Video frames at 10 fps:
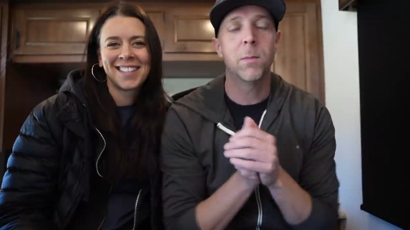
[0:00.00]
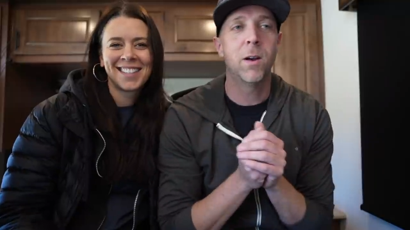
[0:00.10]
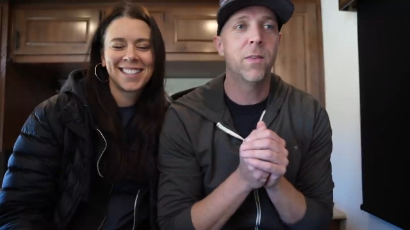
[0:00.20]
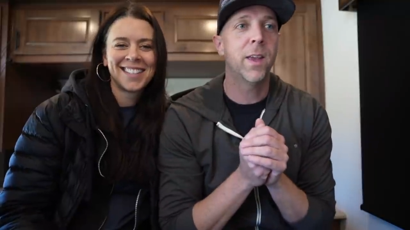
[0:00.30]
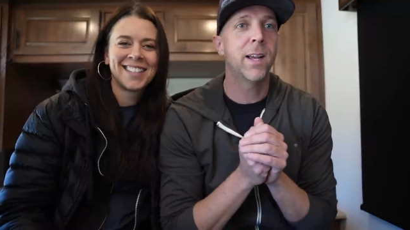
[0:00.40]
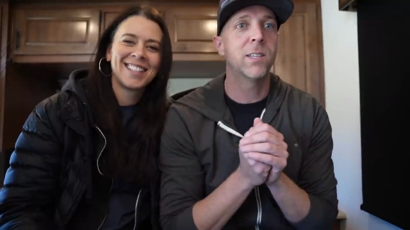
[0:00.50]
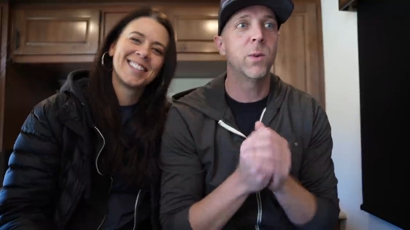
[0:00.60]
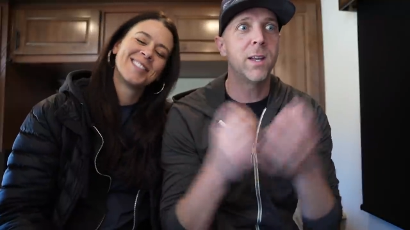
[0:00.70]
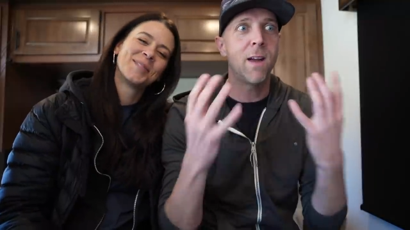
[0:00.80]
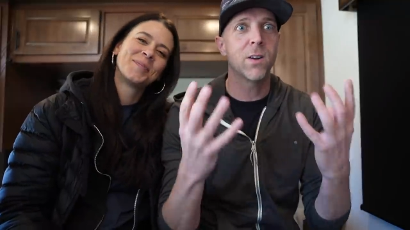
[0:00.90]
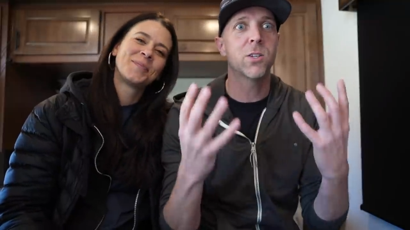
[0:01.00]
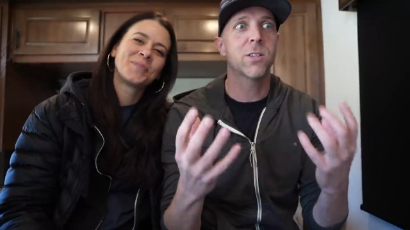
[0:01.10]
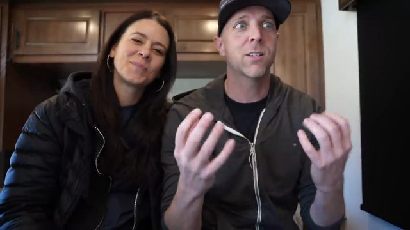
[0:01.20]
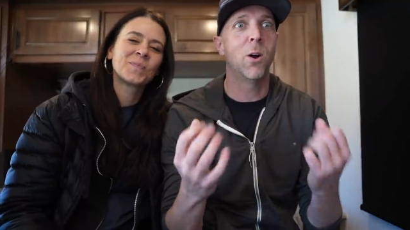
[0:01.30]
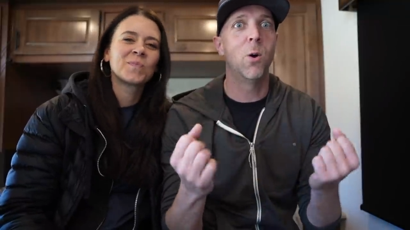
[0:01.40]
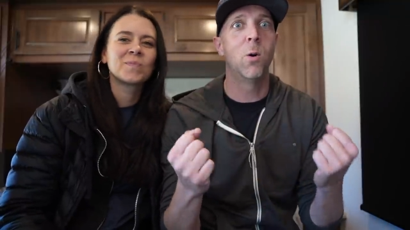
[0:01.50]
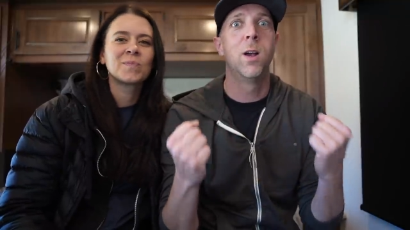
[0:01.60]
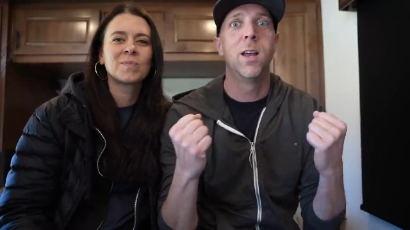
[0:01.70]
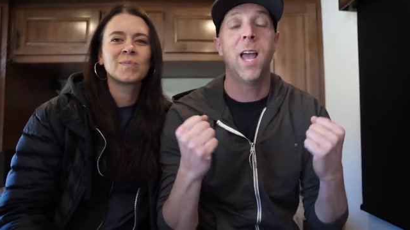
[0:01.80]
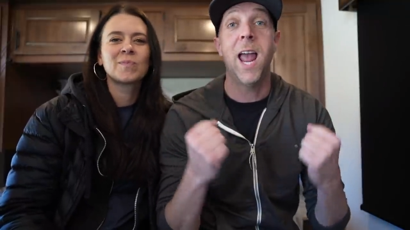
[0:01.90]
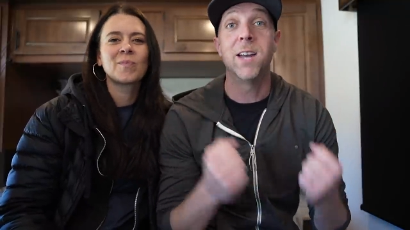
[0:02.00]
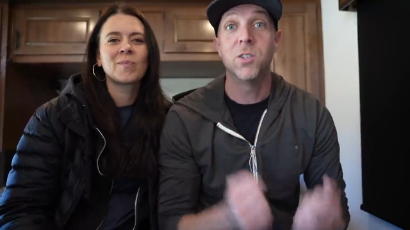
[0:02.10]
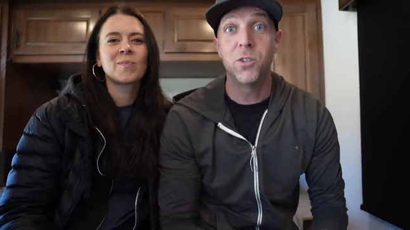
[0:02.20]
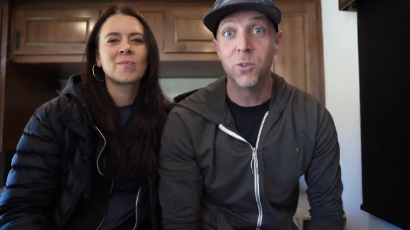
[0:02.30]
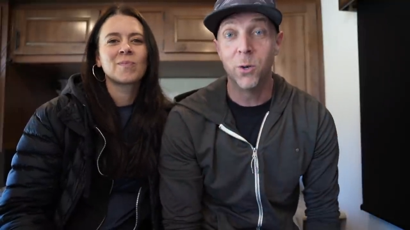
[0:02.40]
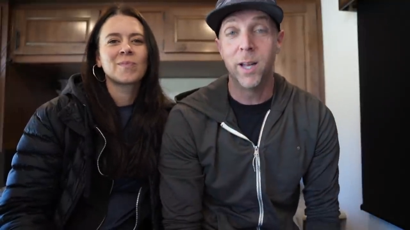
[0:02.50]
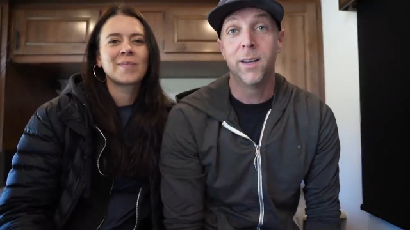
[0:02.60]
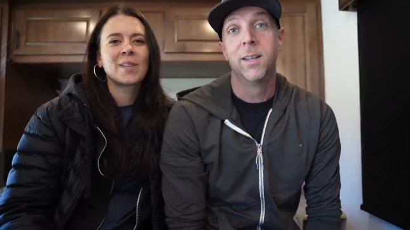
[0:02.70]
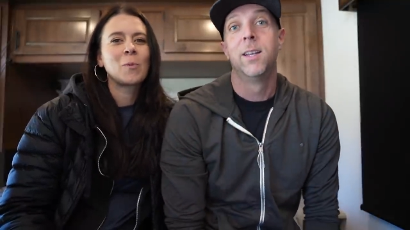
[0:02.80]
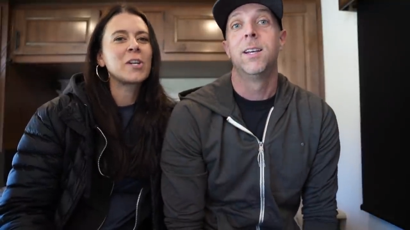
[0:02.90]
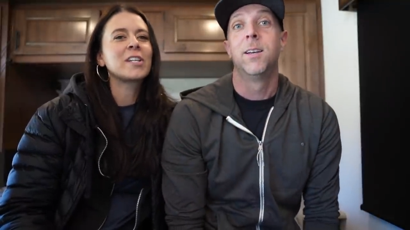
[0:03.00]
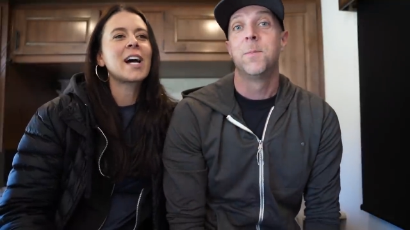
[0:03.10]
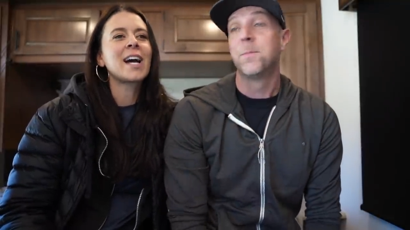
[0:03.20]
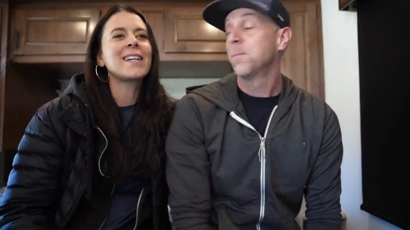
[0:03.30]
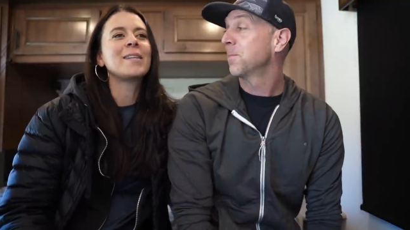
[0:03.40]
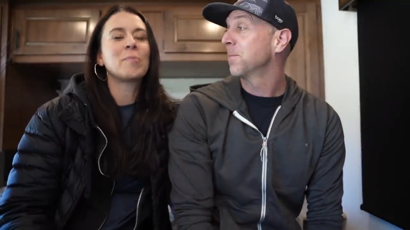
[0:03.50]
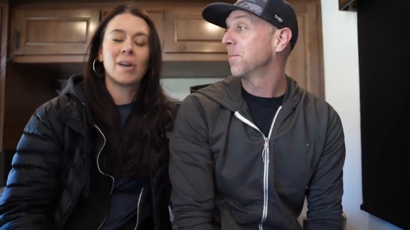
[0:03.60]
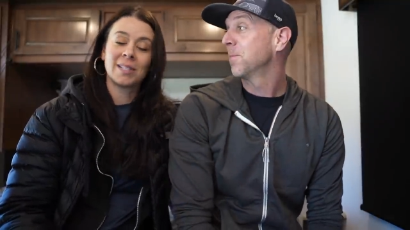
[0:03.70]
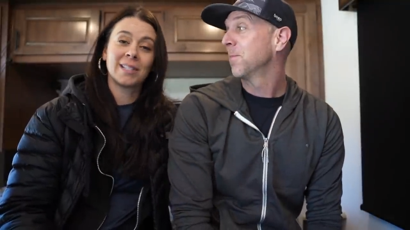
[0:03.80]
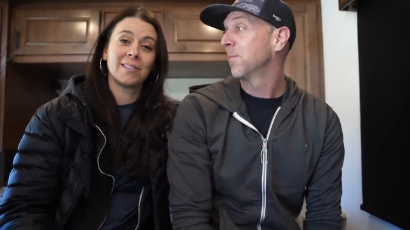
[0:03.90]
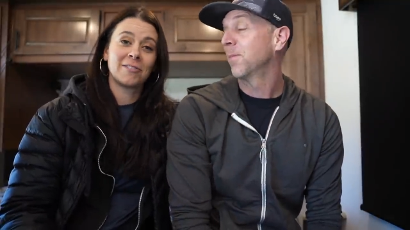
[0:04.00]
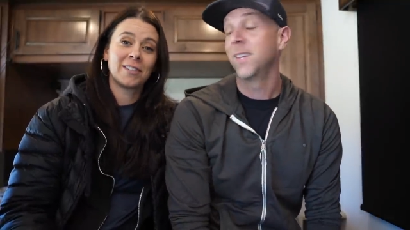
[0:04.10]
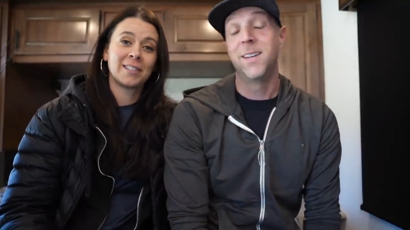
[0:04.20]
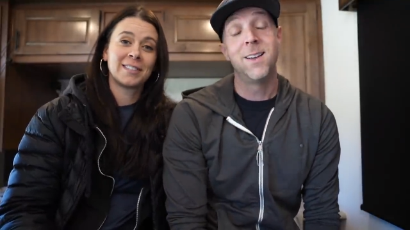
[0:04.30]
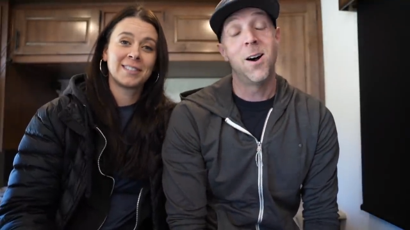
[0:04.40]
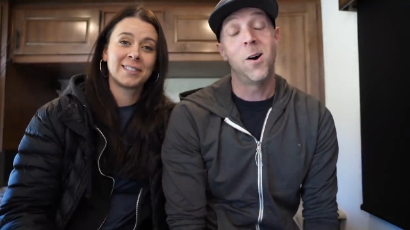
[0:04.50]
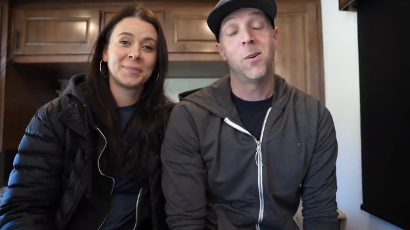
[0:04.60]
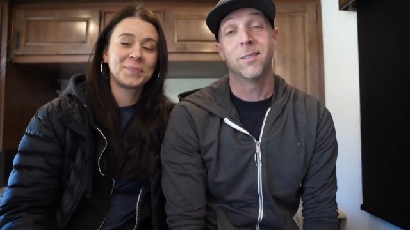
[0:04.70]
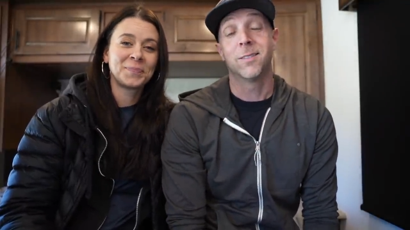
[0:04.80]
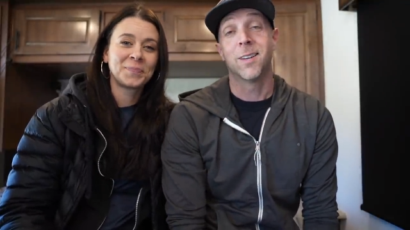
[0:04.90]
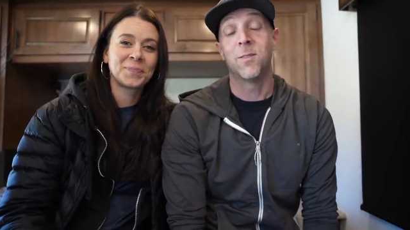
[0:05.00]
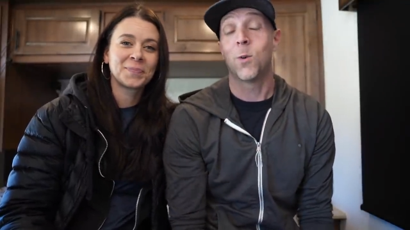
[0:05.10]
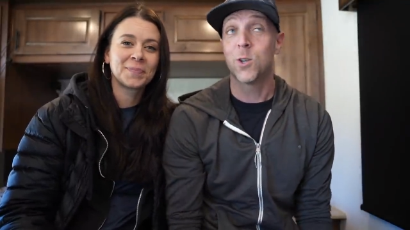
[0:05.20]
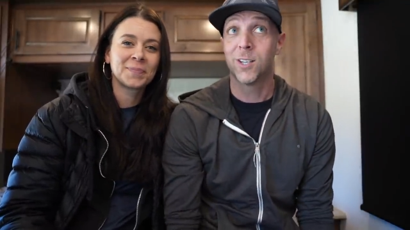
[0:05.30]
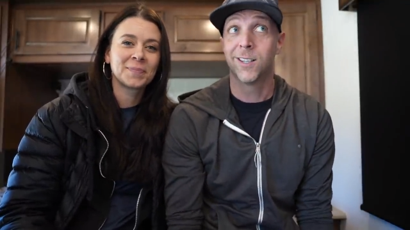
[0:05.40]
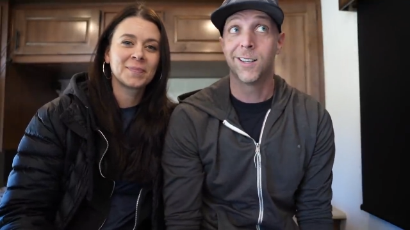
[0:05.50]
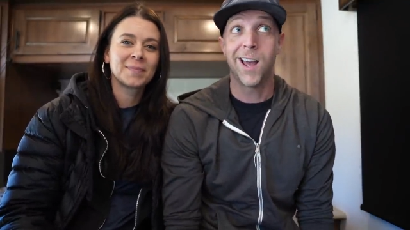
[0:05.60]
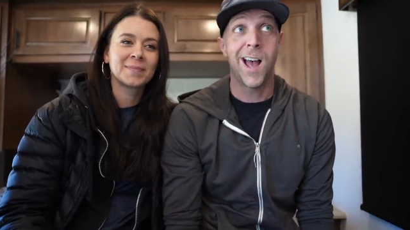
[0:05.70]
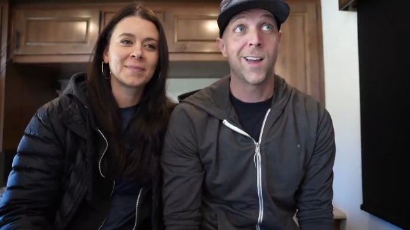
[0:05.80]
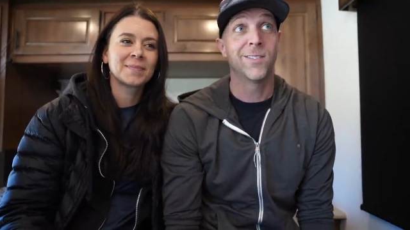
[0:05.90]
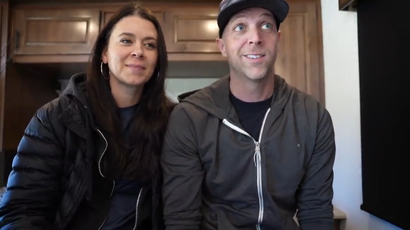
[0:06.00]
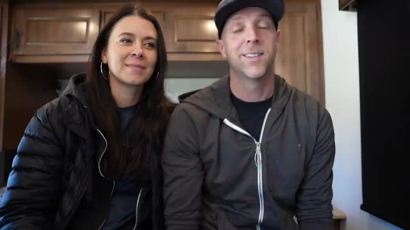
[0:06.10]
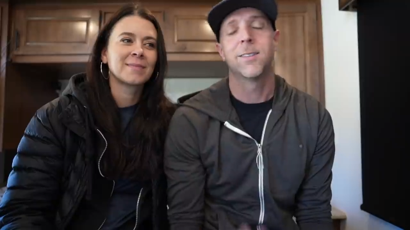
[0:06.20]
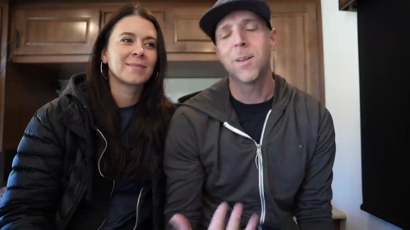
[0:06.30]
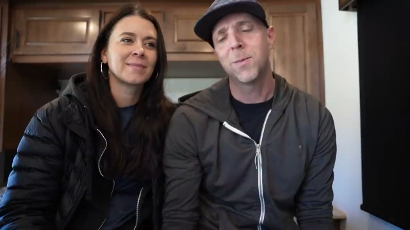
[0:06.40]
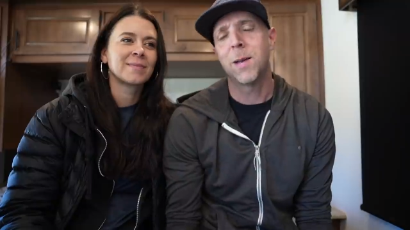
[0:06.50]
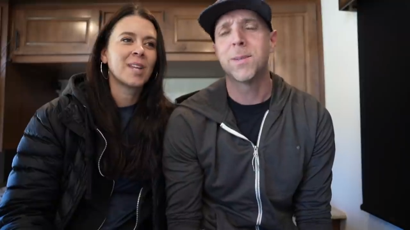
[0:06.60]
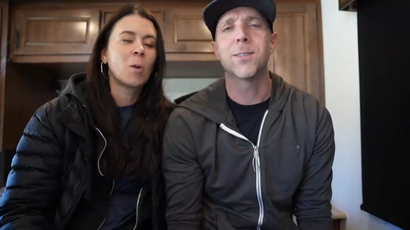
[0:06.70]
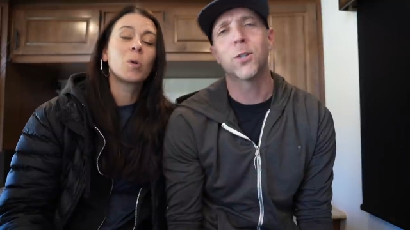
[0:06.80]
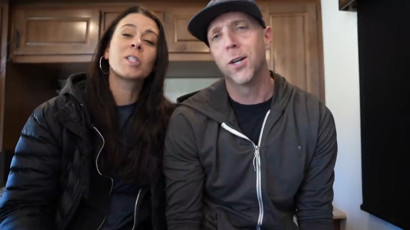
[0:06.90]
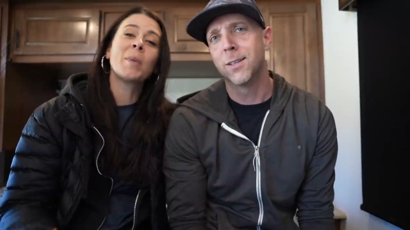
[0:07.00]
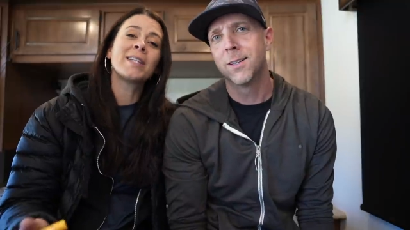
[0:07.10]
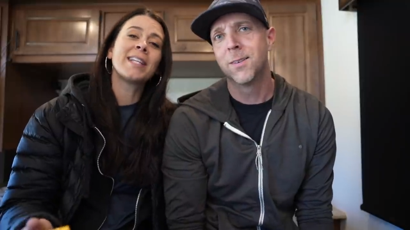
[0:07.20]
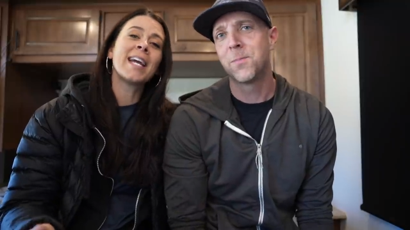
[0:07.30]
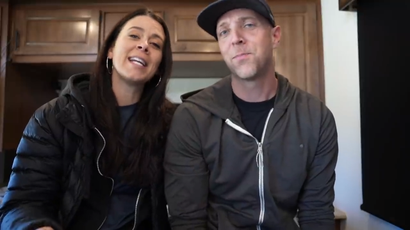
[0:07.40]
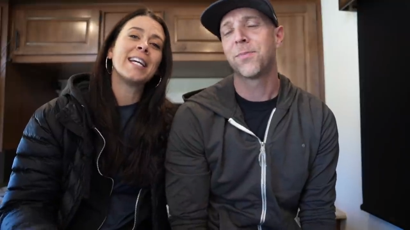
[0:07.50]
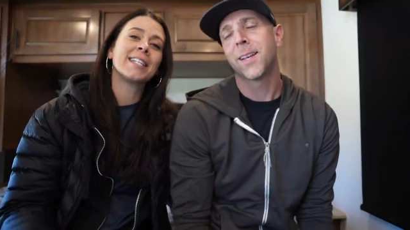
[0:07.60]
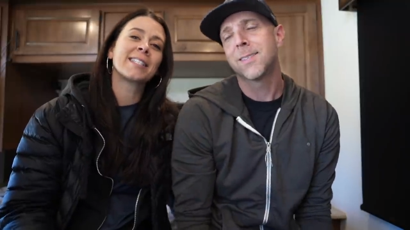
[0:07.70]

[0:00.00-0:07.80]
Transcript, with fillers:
Speaker 1: about things and we never just go and do it.
Speaker 2: We are not impulsive.
Speaker 1: No, Unfortunately not. Sometimes that's We're good.
Speaker 2: spontaneous.